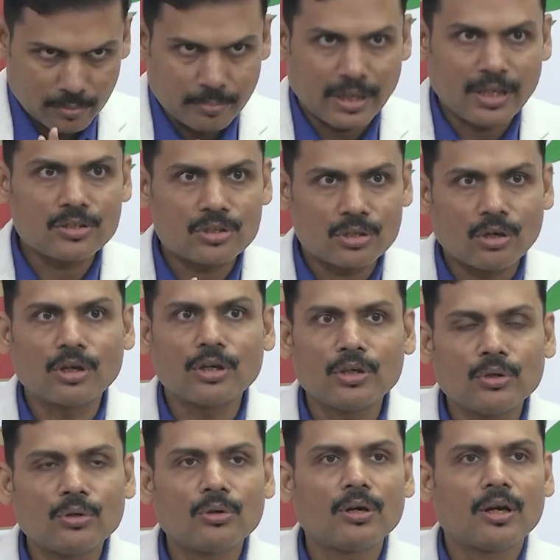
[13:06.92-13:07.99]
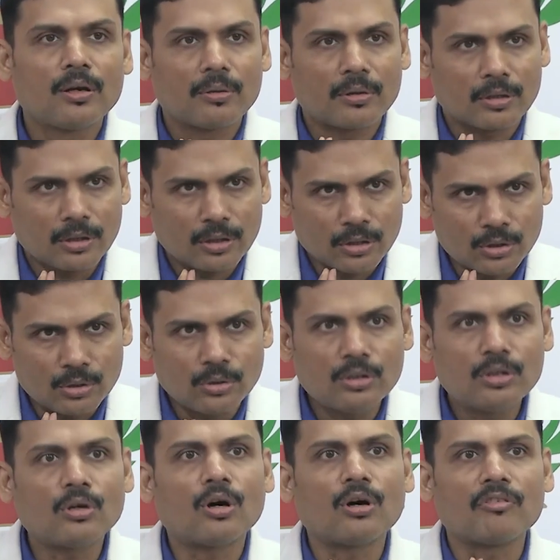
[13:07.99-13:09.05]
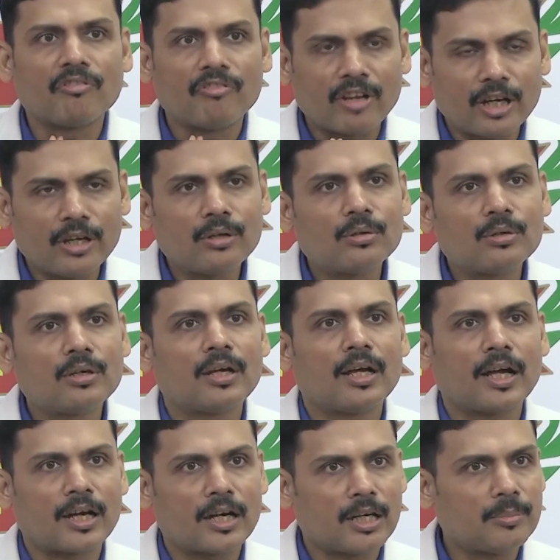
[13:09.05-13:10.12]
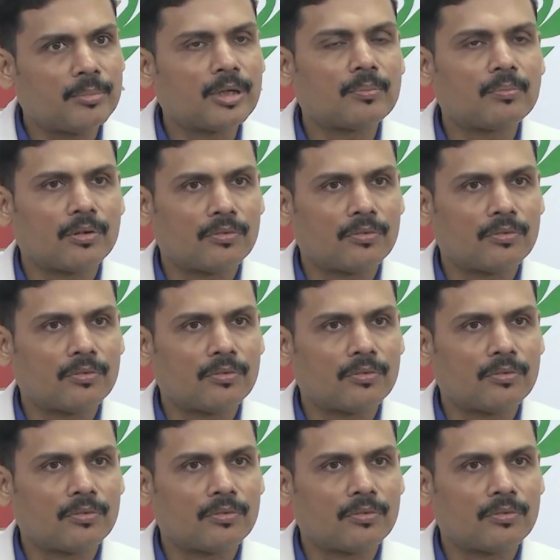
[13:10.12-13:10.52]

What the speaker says: based on your good or very good academic